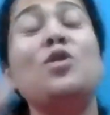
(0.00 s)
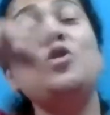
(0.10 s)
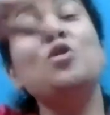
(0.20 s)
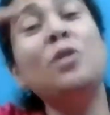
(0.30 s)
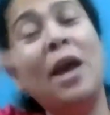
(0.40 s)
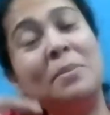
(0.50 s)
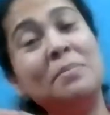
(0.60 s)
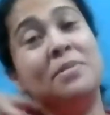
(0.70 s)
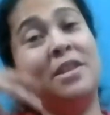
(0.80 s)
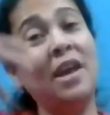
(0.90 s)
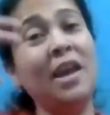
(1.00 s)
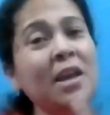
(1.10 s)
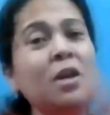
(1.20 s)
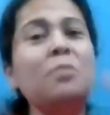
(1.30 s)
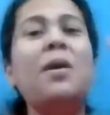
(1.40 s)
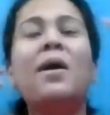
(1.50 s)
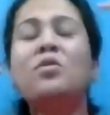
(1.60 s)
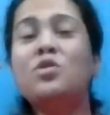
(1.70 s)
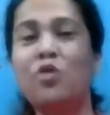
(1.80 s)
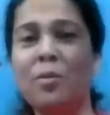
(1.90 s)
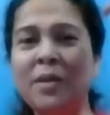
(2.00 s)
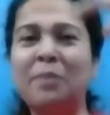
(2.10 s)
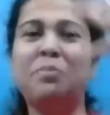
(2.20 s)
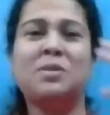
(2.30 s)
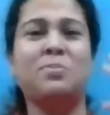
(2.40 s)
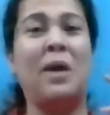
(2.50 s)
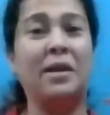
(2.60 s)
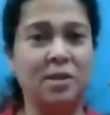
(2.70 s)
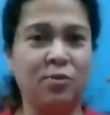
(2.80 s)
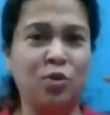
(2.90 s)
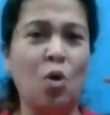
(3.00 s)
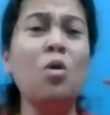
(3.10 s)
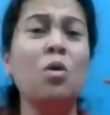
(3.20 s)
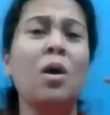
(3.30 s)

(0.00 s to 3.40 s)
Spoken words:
So you can think about from that perspective, no?